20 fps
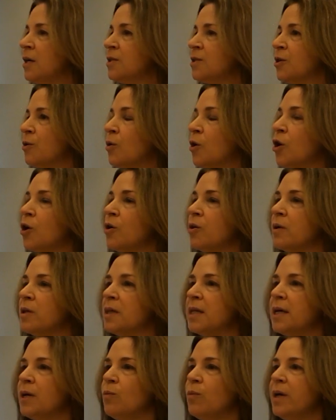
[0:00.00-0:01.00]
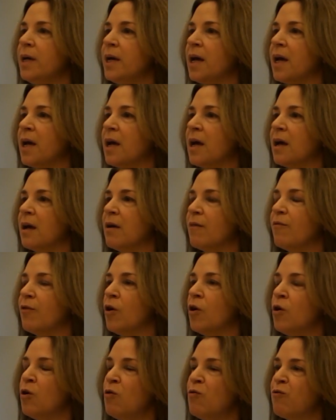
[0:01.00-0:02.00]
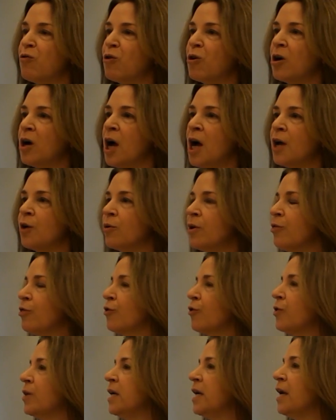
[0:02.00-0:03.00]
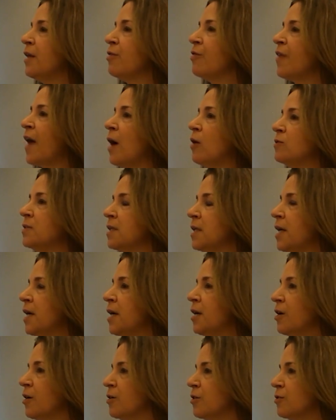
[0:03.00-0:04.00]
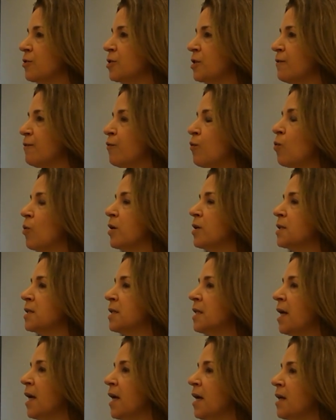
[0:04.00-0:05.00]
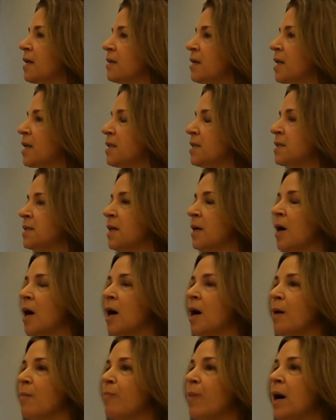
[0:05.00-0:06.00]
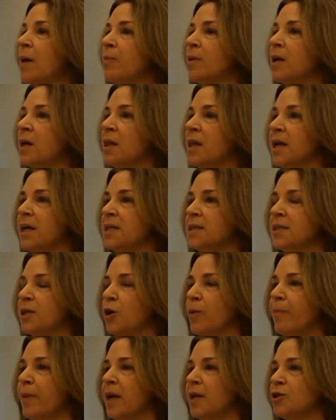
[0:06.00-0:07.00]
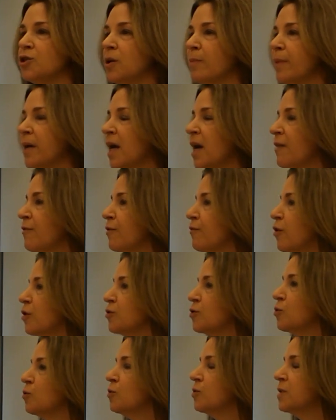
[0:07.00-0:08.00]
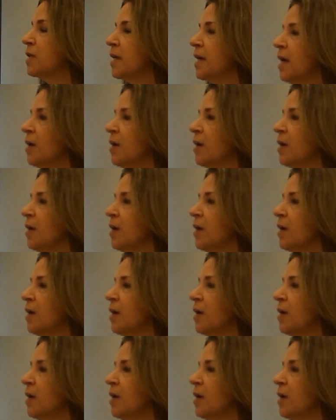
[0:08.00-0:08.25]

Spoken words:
So currently we have over 138,000 acres of forest land that is public lands that are managed on behalf of our schools and